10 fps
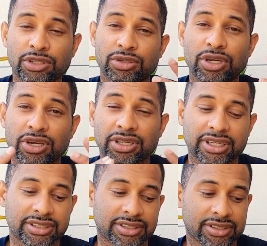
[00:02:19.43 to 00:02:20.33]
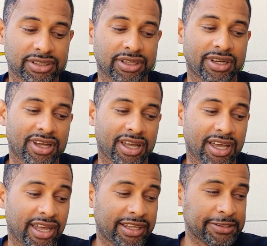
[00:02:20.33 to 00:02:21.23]
togetherness,
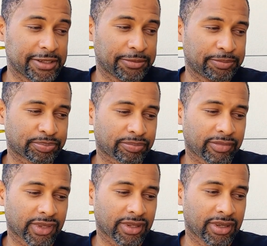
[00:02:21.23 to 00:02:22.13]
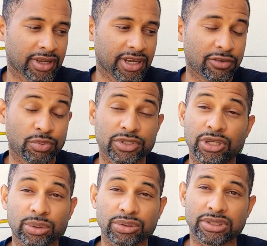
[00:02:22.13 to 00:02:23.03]
and if we
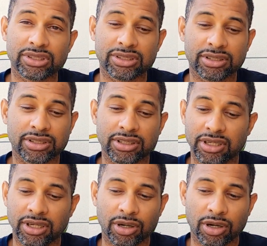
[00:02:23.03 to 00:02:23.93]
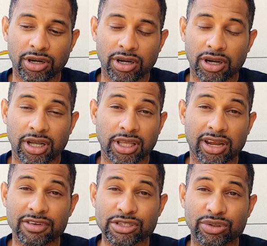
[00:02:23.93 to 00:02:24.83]
don't, a
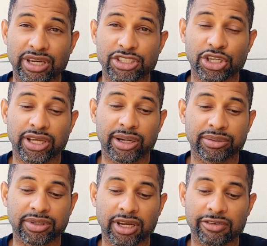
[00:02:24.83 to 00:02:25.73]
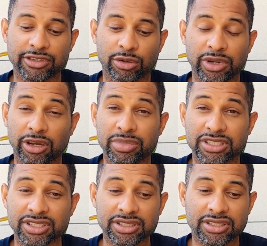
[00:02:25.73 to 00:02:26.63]
lot of us are gonna get shut out. A lot of us are gonna be out of
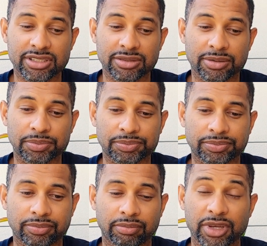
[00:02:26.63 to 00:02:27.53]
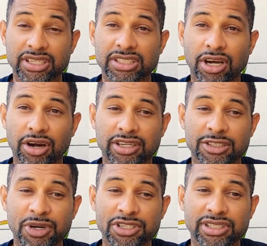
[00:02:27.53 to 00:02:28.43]
business because it's hard,
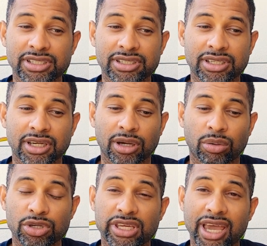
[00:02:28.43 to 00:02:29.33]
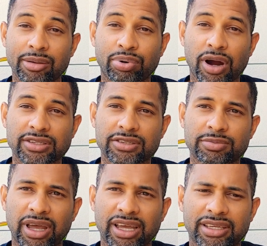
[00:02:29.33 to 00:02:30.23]
especially when you can't process
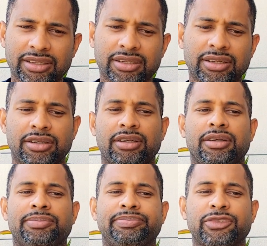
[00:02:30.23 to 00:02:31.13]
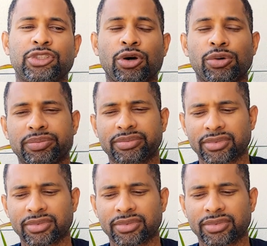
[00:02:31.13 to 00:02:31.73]
banking. So,